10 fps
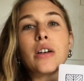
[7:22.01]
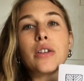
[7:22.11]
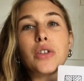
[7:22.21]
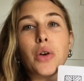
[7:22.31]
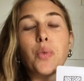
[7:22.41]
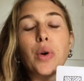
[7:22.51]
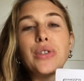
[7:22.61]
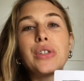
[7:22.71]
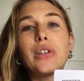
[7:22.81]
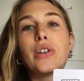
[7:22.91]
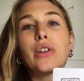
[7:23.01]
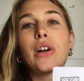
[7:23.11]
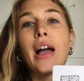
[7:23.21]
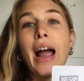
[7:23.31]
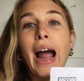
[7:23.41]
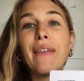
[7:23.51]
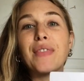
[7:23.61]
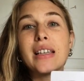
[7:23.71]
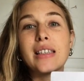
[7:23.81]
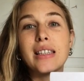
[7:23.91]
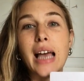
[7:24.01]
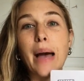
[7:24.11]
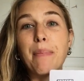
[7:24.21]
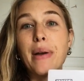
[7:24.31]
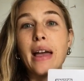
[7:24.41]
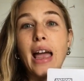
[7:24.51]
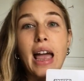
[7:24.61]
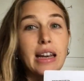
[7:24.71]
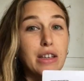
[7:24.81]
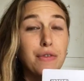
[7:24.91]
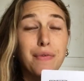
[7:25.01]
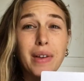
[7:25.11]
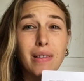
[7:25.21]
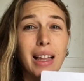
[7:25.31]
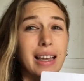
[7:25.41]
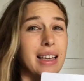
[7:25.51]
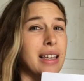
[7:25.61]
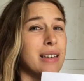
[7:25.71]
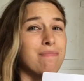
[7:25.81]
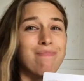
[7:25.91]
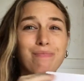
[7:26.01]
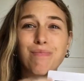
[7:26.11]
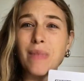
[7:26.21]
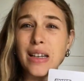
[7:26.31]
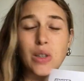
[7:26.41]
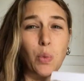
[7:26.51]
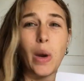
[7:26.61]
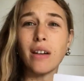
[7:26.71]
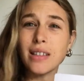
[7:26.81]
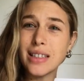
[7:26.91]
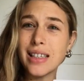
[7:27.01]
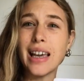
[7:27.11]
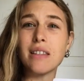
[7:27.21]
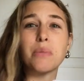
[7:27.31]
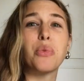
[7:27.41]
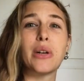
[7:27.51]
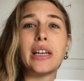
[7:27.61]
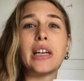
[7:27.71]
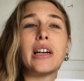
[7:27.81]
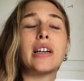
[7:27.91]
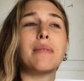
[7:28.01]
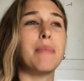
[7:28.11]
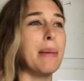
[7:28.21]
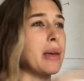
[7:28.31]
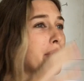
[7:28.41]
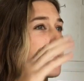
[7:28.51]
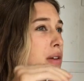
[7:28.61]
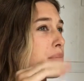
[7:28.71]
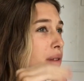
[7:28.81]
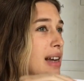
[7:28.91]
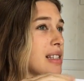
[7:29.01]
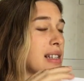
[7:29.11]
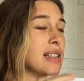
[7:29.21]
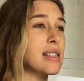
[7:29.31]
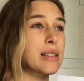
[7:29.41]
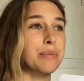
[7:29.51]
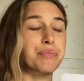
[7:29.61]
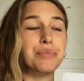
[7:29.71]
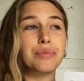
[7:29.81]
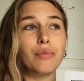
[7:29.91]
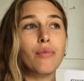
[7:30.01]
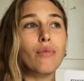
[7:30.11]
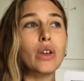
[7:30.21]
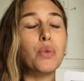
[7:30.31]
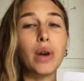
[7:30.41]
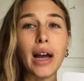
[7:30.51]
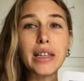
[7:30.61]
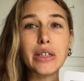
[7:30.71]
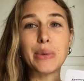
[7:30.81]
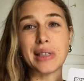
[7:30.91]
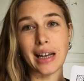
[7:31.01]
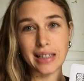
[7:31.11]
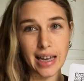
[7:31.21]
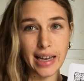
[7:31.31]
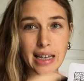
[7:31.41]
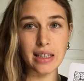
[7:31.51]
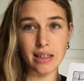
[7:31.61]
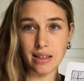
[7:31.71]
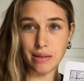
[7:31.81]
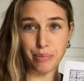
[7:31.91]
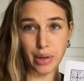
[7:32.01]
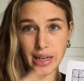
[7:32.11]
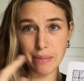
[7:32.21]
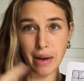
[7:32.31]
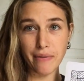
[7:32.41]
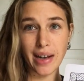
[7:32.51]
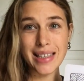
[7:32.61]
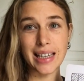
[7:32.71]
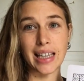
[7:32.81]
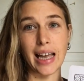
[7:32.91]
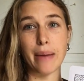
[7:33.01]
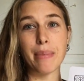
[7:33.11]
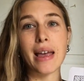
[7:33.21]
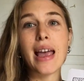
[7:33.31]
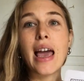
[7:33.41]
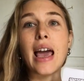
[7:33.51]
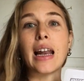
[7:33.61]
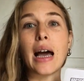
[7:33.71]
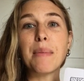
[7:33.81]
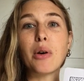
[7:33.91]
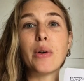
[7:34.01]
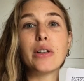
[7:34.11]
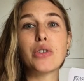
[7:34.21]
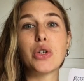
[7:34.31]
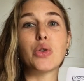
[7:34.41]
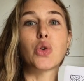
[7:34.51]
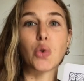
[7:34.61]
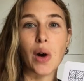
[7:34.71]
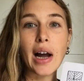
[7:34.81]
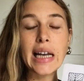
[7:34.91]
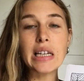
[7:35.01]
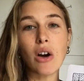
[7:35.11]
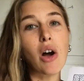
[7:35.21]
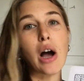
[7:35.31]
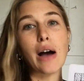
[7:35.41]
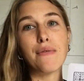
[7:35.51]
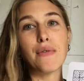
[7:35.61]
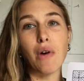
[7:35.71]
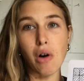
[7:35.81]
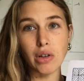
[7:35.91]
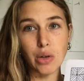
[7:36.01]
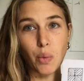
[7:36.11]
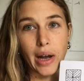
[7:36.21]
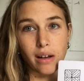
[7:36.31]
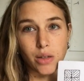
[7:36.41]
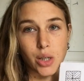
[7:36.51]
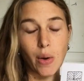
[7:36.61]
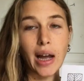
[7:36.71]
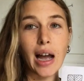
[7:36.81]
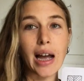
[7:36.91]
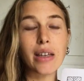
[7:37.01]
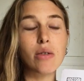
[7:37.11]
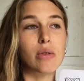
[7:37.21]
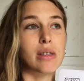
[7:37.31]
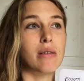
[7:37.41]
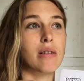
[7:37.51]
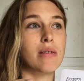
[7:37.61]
so once you're at this step and you feel like it's welded together pretty good maybe a few presses what i do is i take it put it in my vice clamp and i'm going to grind off all the weld. so I, I use